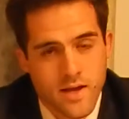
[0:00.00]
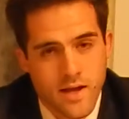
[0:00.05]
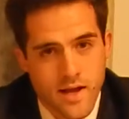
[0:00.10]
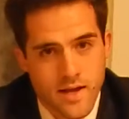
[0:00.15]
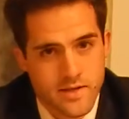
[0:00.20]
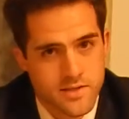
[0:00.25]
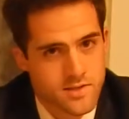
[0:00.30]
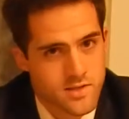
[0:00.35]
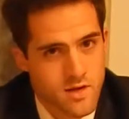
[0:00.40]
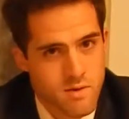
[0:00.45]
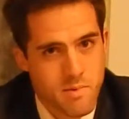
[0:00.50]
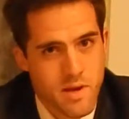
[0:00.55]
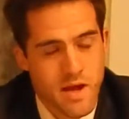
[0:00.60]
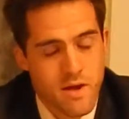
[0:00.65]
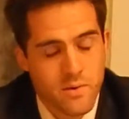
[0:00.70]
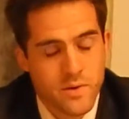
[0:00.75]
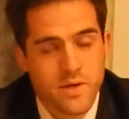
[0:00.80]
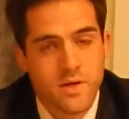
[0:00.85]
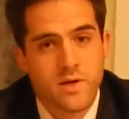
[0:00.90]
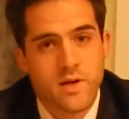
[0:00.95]
And
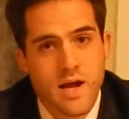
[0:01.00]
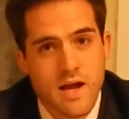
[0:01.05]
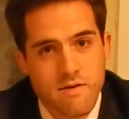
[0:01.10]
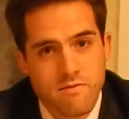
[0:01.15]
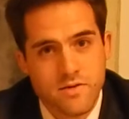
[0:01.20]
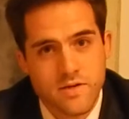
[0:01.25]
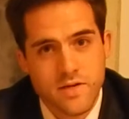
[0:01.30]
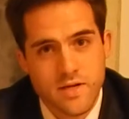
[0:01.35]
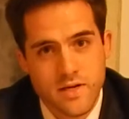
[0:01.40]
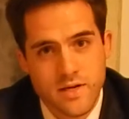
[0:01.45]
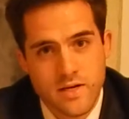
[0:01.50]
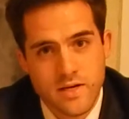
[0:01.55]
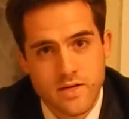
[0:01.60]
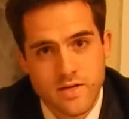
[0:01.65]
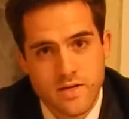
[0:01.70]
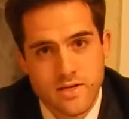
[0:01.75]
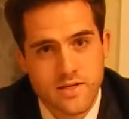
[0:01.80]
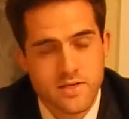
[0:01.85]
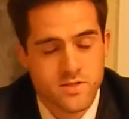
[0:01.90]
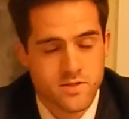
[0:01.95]
somehow, year after
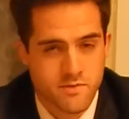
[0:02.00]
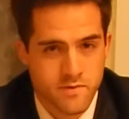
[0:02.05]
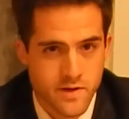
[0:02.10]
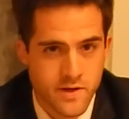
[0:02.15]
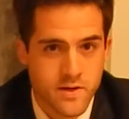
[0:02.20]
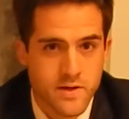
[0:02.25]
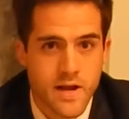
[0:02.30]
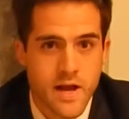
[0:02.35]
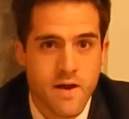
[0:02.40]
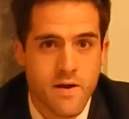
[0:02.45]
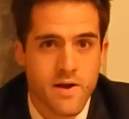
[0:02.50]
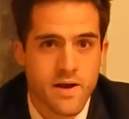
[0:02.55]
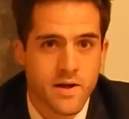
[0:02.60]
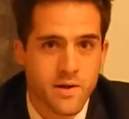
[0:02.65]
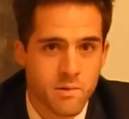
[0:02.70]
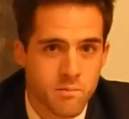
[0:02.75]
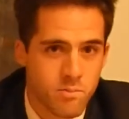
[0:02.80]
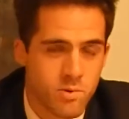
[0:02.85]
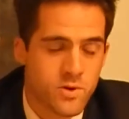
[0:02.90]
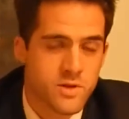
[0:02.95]
year, he's figured out how
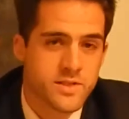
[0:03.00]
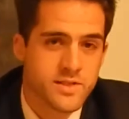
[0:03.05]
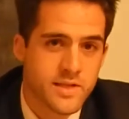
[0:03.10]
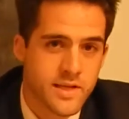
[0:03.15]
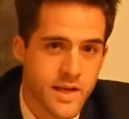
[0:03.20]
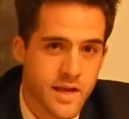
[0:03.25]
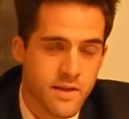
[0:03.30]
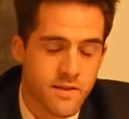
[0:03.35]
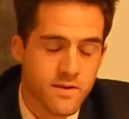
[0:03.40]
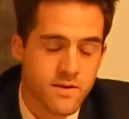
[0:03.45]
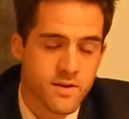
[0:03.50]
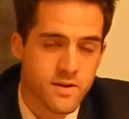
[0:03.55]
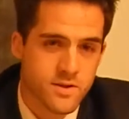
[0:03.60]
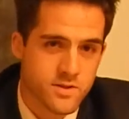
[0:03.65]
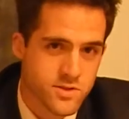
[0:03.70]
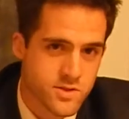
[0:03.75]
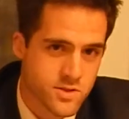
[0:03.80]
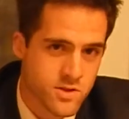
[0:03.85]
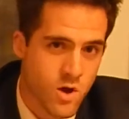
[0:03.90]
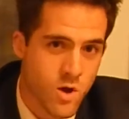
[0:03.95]
to put together a
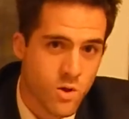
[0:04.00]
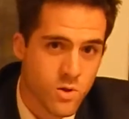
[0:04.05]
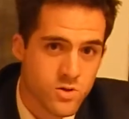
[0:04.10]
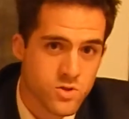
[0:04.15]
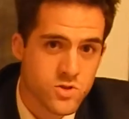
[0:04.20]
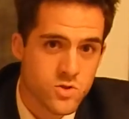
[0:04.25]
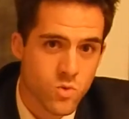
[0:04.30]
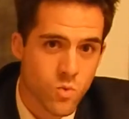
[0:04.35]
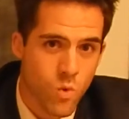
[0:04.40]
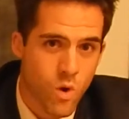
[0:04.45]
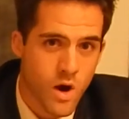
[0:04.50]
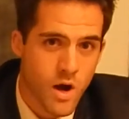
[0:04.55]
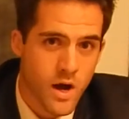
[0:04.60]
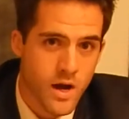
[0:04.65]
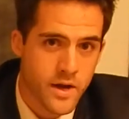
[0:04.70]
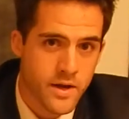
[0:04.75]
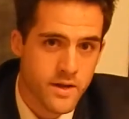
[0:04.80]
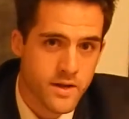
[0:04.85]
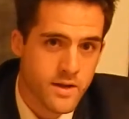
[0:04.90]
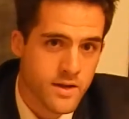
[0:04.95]
solid
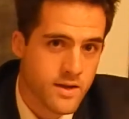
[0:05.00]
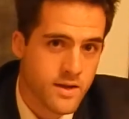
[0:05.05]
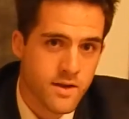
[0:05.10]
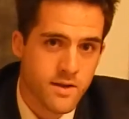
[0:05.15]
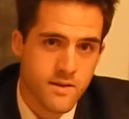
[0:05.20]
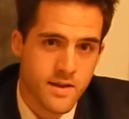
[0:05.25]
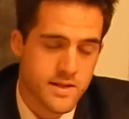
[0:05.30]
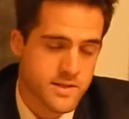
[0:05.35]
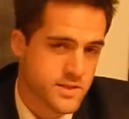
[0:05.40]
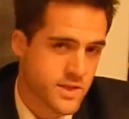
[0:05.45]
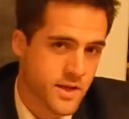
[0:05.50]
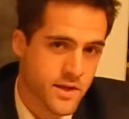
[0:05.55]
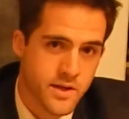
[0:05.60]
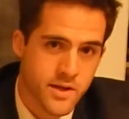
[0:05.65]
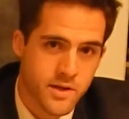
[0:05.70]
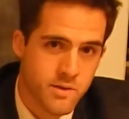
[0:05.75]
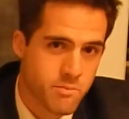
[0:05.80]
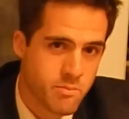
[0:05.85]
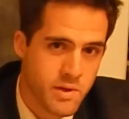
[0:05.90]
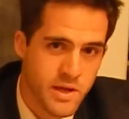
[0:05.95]
squad that's going to
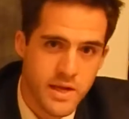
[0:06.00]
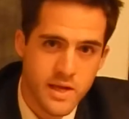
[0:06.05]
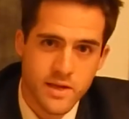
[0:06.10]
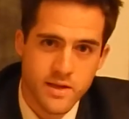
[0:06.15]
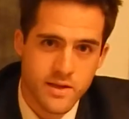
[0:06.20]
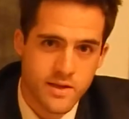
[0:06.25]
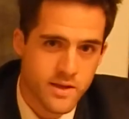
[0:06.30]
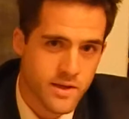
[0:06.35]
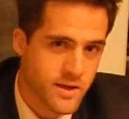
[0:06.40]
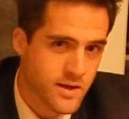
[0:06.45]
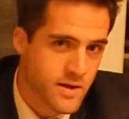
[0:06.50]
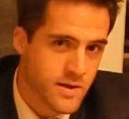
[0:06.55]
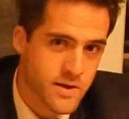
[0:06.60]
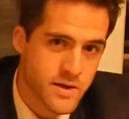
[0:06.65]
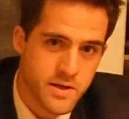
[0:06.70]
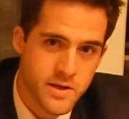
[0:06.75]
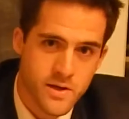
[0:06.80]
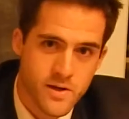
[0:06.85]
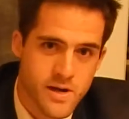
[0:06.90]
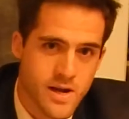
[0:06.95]
compete year in
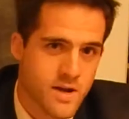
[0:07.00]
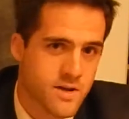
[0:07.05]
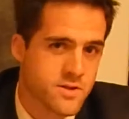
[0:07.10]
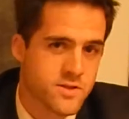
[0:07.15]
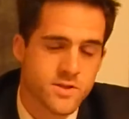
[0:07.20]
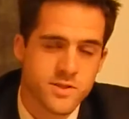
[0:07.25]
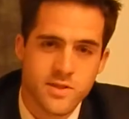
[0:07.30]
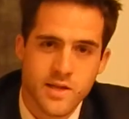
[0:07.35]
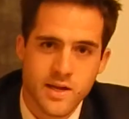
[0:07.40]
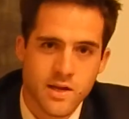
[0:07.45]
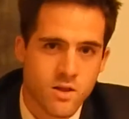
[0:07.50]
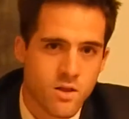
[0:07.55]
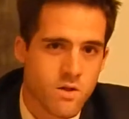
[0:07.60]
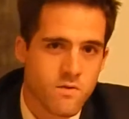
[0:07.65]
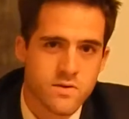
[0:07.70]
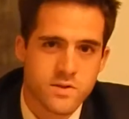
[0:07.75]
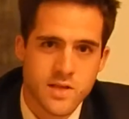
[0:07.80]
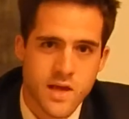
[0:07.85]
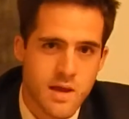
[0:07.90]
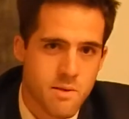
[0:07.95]
and year out, just like
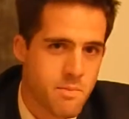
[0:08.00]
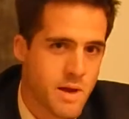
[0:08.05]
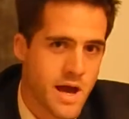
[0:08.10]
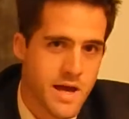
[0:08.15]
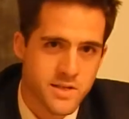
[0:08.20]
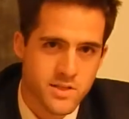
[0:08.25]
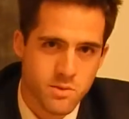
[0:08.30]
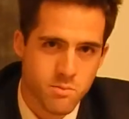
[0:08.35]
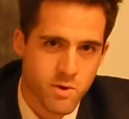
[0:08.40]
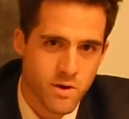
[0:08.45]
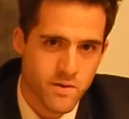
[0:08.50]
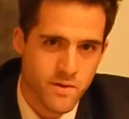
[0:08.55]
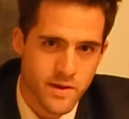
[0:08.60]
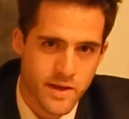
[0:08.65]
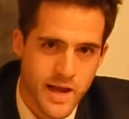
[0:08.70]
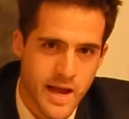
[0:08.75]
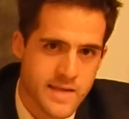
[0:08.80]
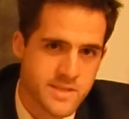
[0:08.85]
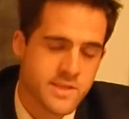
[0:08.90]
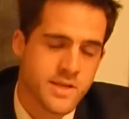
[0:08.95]
Clovis High basketball. The
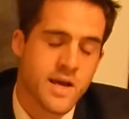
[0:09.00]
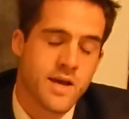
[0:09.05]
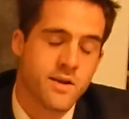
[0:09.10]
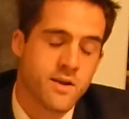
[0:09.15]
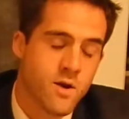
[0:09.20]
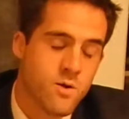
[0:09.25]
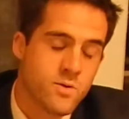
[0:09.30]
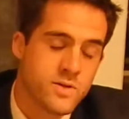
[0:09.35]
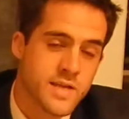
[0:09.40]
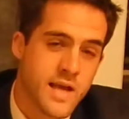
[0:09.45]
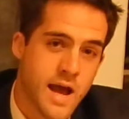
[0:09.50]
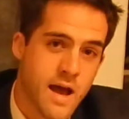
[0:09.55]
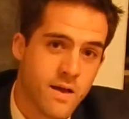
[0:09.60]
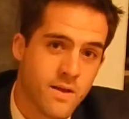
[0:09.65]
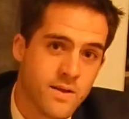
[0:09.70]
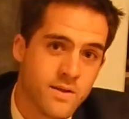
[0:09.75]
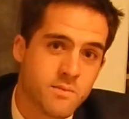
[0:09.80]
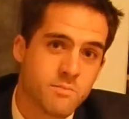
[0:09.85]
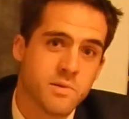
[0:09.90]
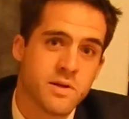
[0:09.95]
guy's got no
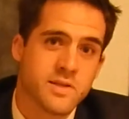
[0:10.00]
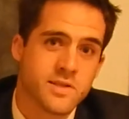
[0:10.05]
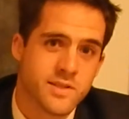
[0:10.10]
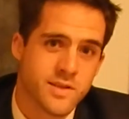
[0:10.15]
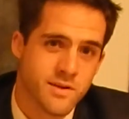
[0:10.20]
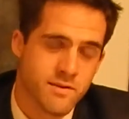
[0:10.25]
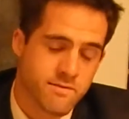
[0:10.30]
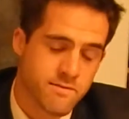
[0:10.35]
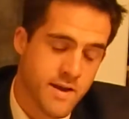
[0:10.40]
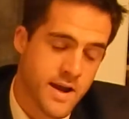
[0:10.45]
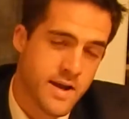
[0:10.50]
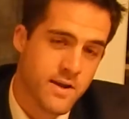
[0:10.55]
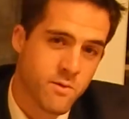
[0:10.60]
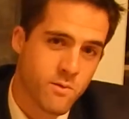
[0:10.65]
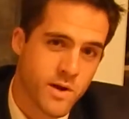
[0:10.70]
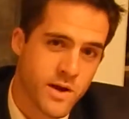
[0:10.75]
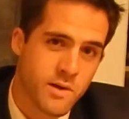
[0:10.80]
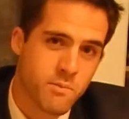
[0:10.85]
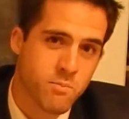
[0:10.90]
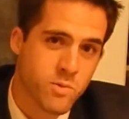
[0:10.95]
talent, but he's going to find a
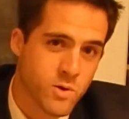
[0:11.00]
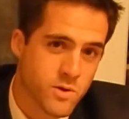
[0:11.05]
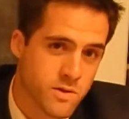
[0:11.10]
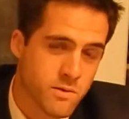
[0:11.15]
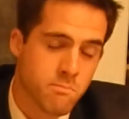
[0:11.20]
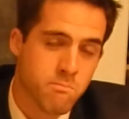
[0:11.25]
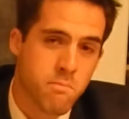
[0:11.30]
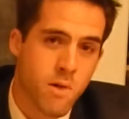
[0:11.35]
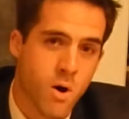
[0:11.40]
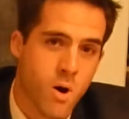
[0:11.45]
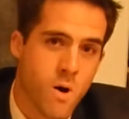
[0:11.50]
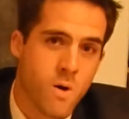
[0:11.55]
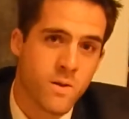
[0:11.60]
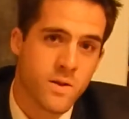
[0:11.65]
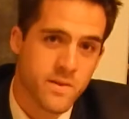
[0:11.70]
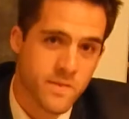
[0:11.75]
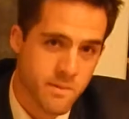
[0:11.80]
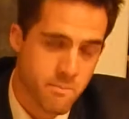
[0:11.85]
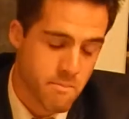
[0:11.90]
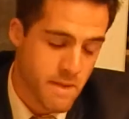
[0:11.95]
way to put the ball
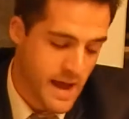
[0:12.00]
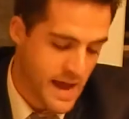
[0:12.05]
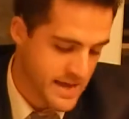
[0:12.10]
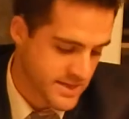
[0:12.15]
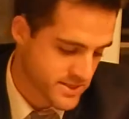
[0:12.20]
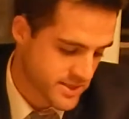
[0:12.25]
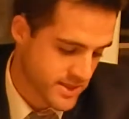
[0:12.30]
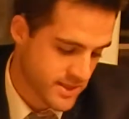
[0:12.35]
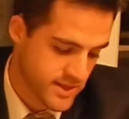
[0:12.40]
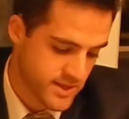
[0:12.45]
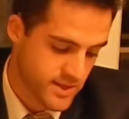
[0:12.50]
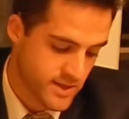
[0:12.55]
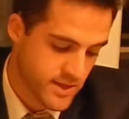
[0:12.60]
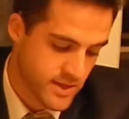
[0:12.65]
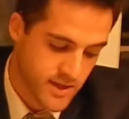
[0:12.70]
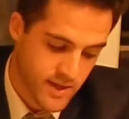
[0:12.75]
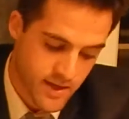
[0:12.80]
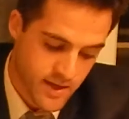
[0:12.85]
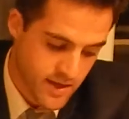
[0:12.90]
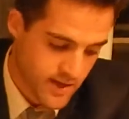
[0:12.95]
in the basket.
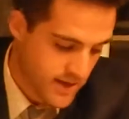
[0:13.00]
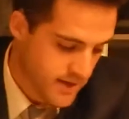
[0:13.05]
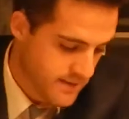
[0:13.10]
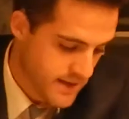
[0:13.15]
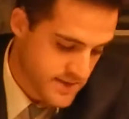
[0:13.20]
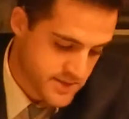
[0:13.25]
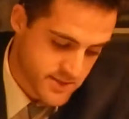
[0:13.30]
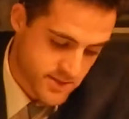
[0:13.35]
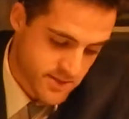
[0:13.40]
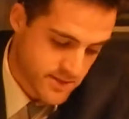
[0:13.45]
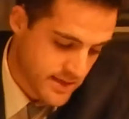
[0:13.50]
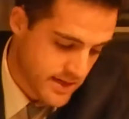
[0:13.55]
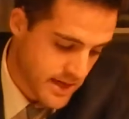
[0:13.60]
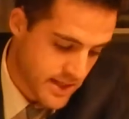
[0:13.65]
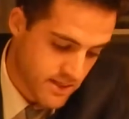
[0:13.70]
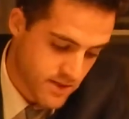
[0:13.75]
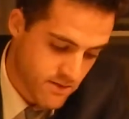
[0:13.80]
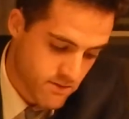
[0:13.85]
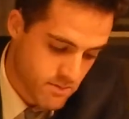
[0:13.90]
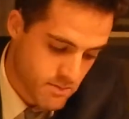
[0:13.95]
And that's the thing I
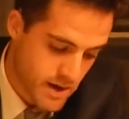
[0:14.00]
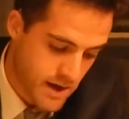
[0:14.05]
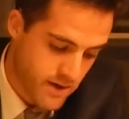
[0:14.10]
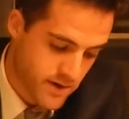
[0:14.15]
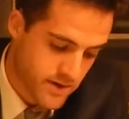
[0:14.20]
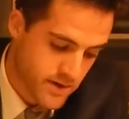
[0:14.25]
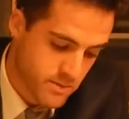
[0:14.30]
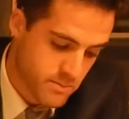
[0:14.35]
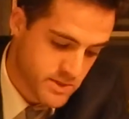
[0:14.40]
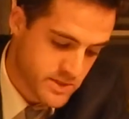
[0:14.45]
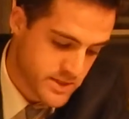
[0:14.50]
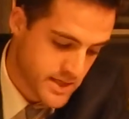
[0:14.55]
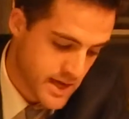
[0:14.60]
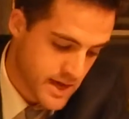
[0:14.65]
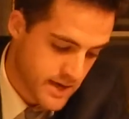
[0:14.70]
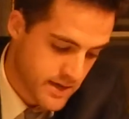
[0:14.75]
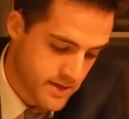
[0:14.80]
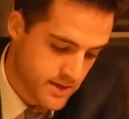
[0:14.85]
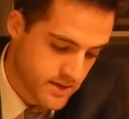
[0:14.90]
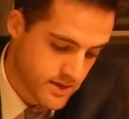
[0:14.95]
love about him. He's
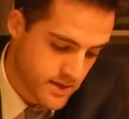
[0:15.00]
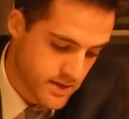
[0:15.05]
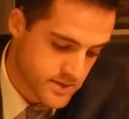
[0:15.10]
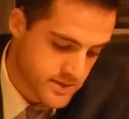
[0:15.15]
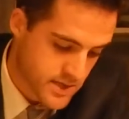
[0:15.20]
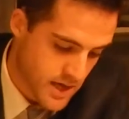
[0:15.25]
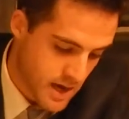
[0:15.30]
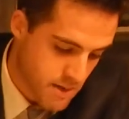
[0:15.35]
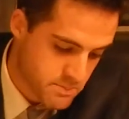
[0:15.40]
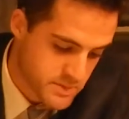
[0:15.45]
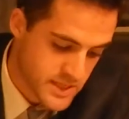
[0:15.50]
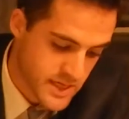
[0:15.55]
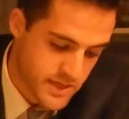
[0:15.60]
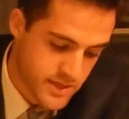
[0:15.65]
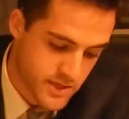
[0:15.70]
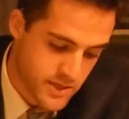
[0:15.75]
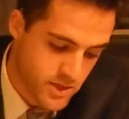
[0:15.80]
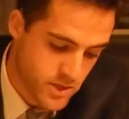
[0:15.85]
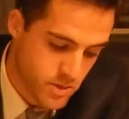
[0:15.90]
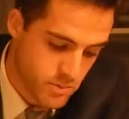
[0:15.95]
got a top
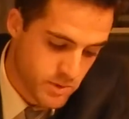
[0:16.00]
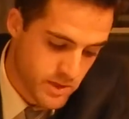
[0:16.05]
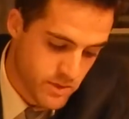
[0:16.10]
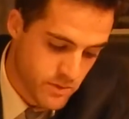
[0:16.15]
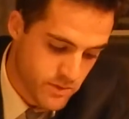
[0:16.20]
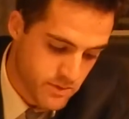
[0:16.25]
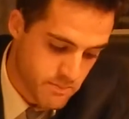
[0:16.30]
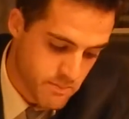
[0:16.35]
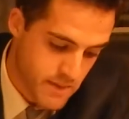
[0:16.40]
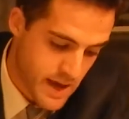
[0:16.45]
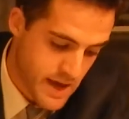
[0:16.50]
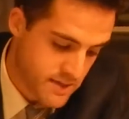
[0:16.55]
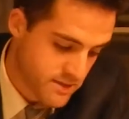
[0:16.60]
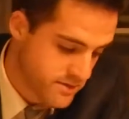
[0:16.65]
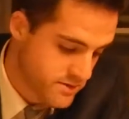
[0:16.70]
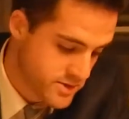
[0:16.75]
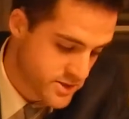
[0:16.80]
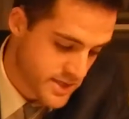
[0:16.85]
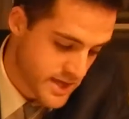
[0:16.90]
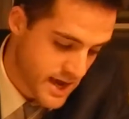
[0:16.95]
10 QB with
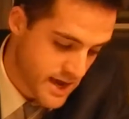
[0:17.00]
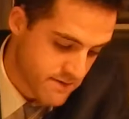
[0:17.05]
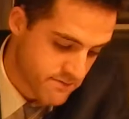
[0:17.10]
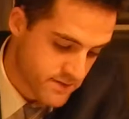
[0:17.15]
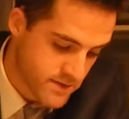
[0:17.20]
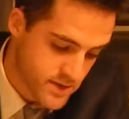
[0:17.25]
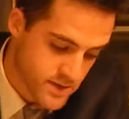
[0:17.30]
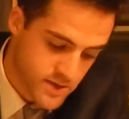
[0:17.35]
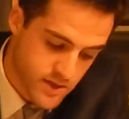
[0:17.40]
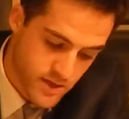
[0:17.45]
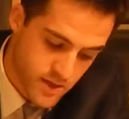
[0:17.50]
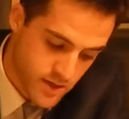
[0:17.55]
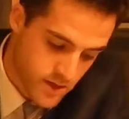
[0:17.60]
Matthew Stafford.